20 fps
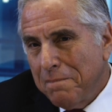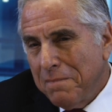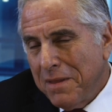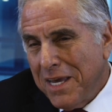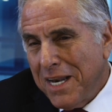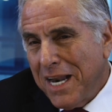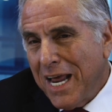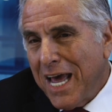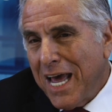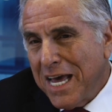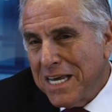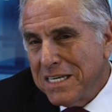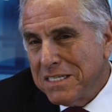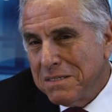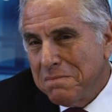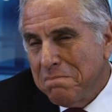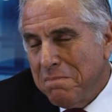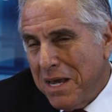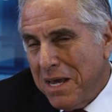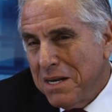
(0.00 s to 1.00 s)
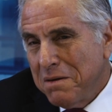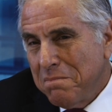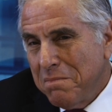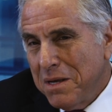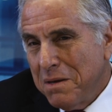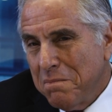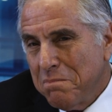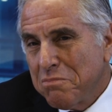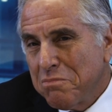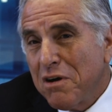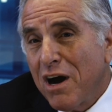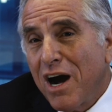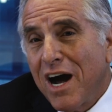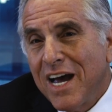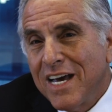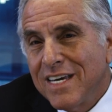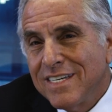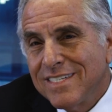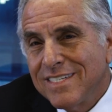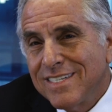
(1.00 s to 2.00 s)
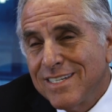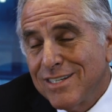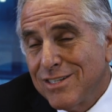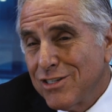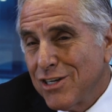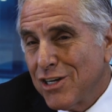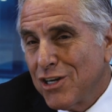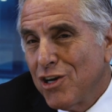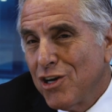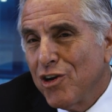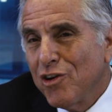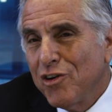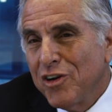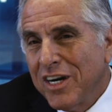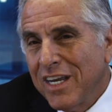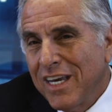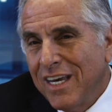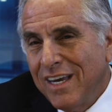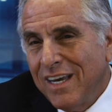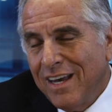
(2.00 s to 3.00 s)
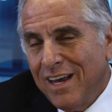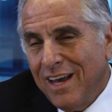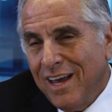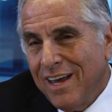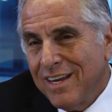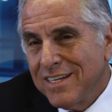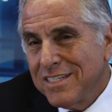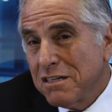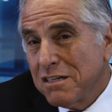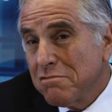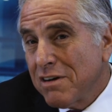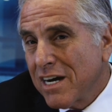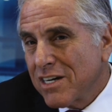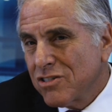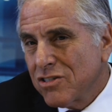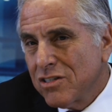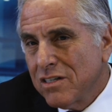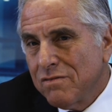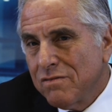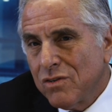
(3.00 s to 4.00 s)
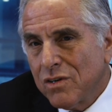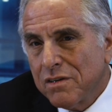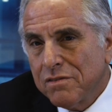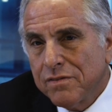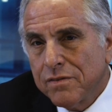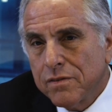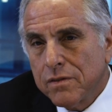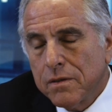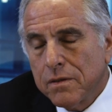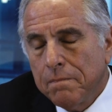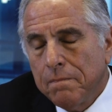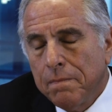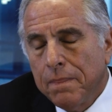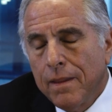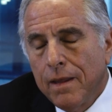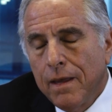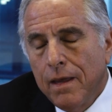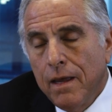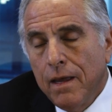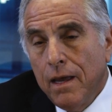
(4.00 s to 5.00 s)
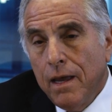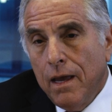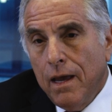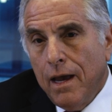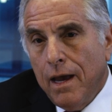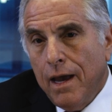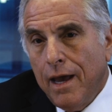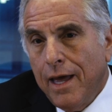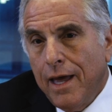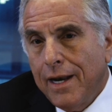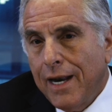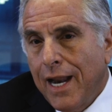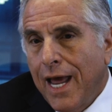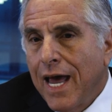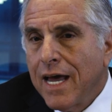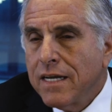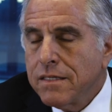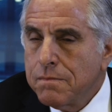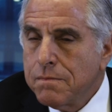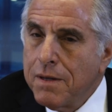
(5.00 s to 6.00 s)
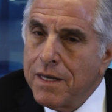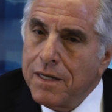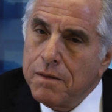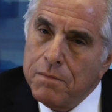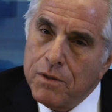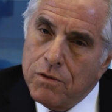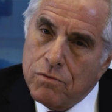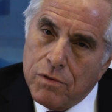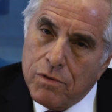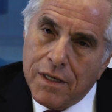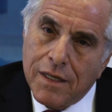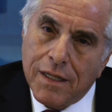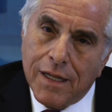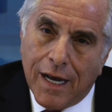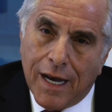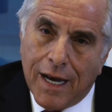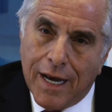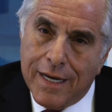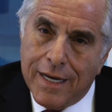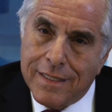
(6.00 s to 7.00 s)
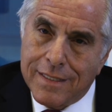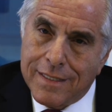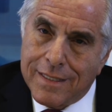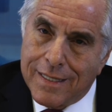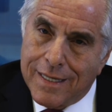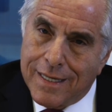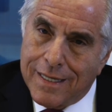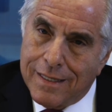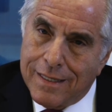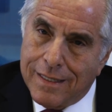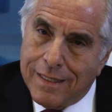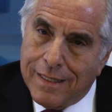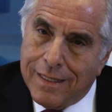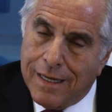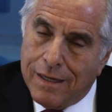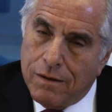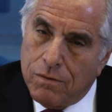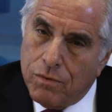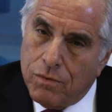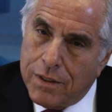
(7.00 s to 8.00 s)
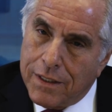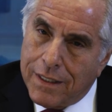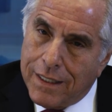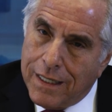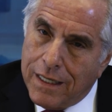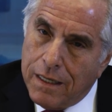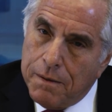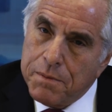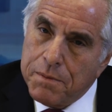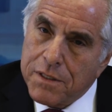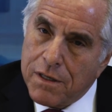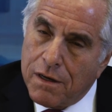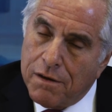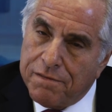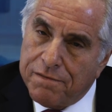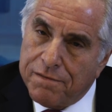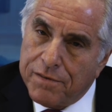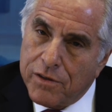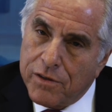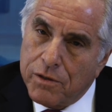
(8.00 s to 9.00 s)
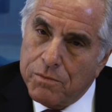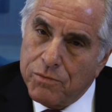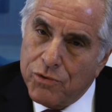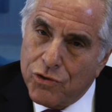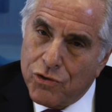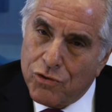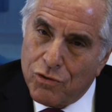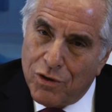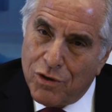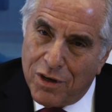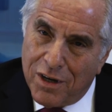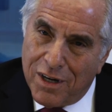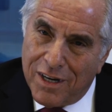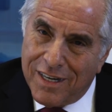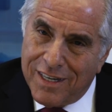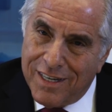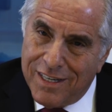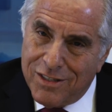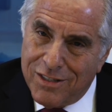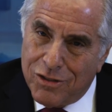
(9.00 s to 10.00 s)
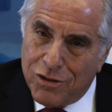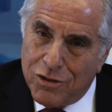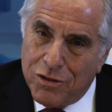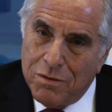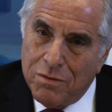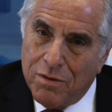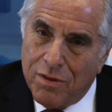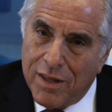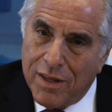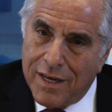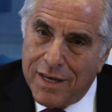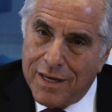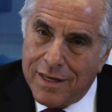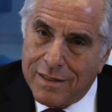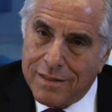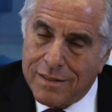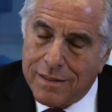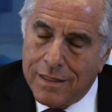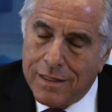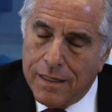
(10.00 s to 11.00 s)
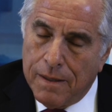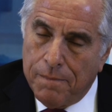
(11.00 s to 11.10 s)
It has made me prize the security and direction of our firm. And it has made me realize that what keeps a firm strong is two things.